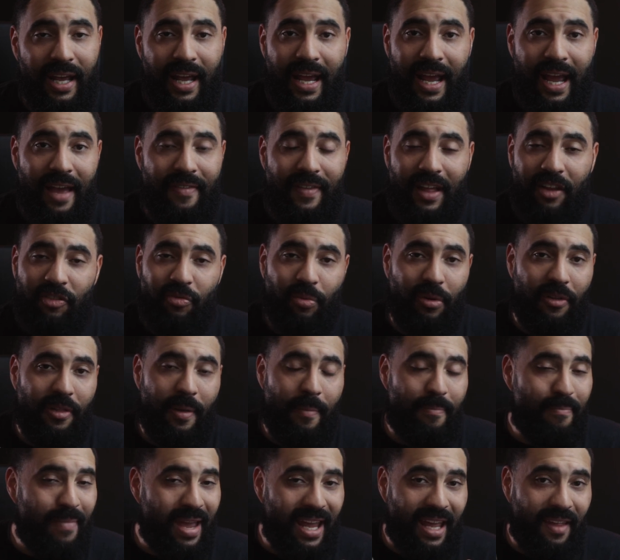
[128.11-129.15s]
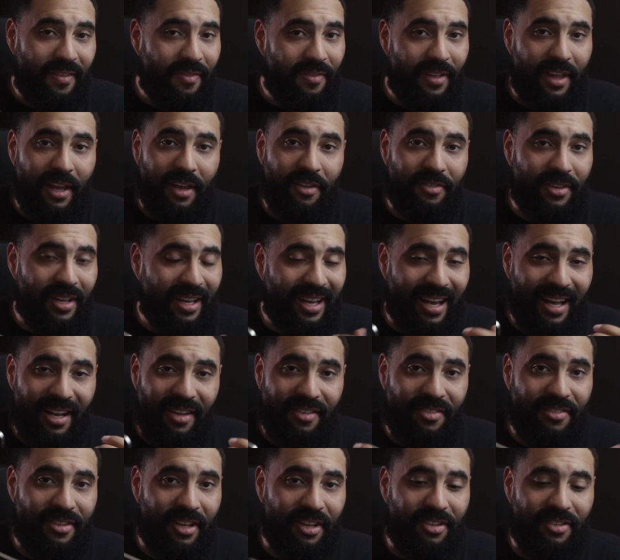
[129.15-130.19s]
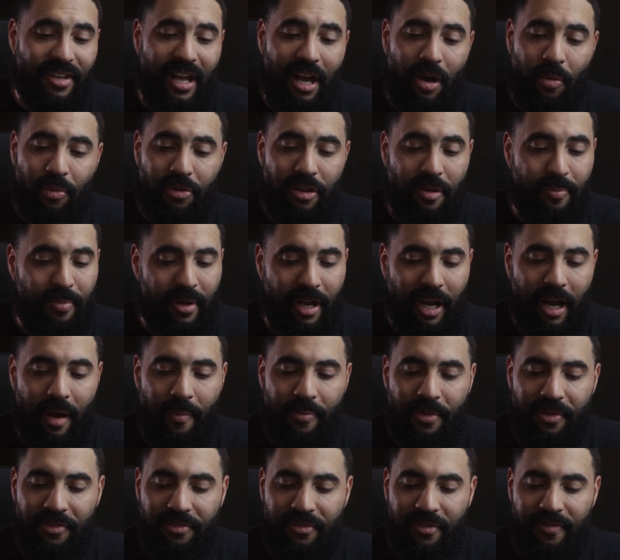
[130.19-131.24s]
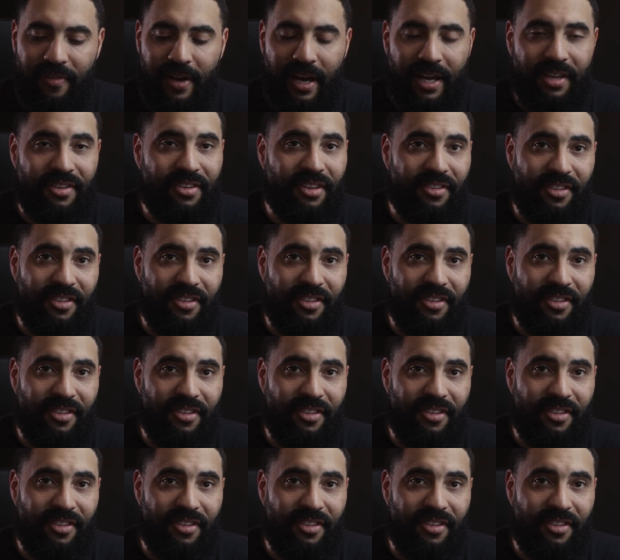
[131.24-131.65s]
and that's one of the main things that kind of sticks out when you pick up this device.